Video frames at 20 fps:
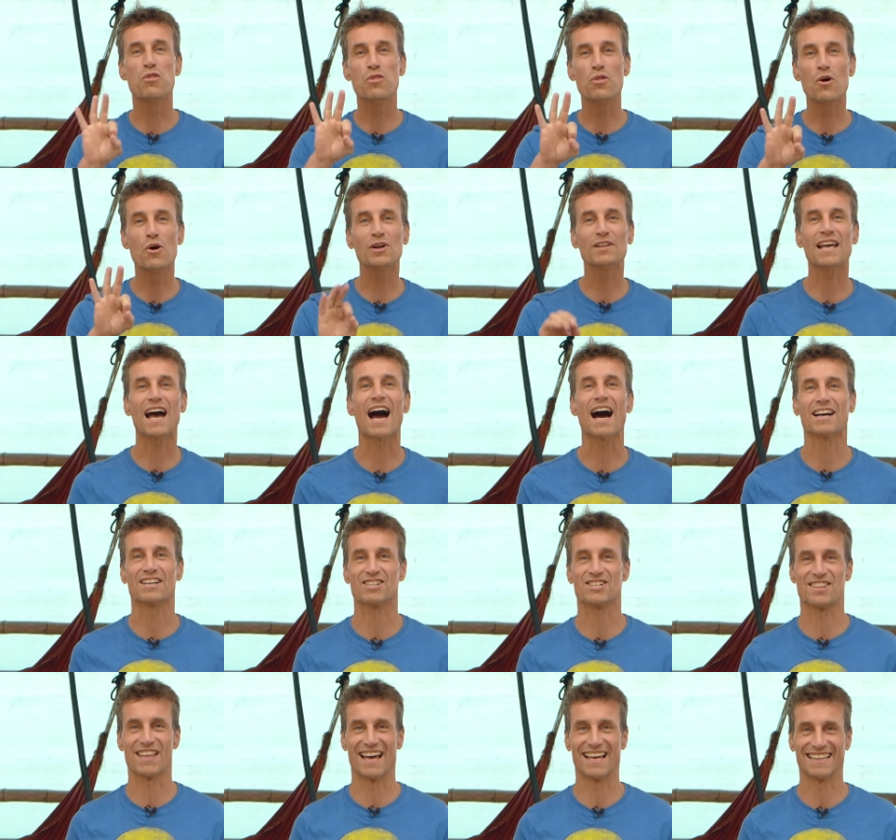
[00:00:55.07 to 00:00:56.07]
Third
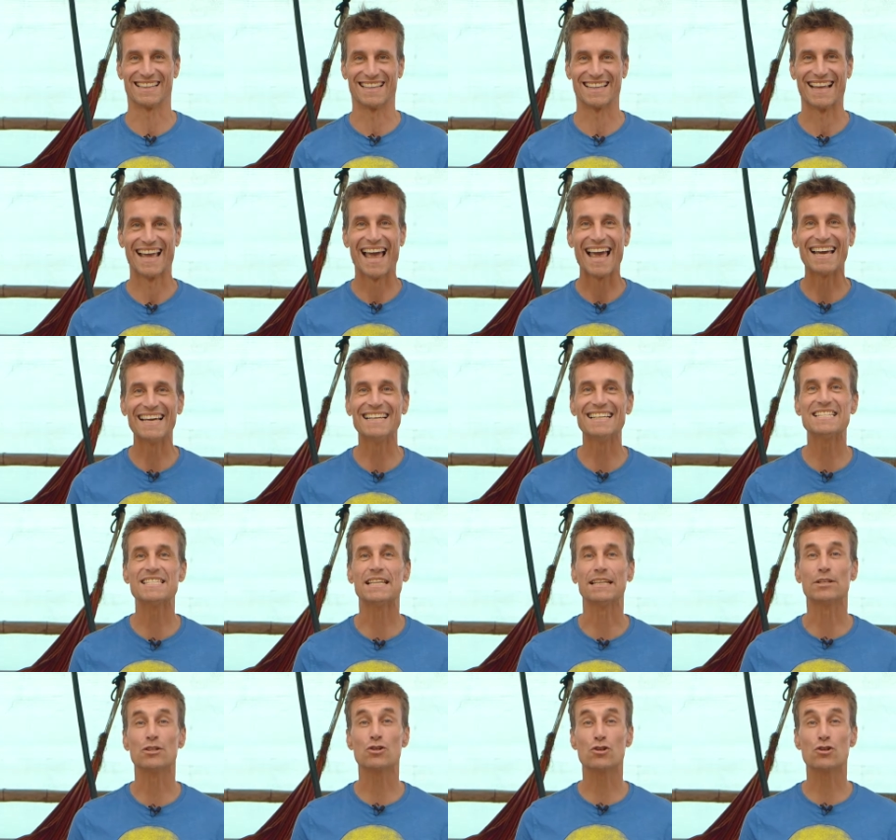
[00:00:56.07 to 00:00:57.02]
arch then is the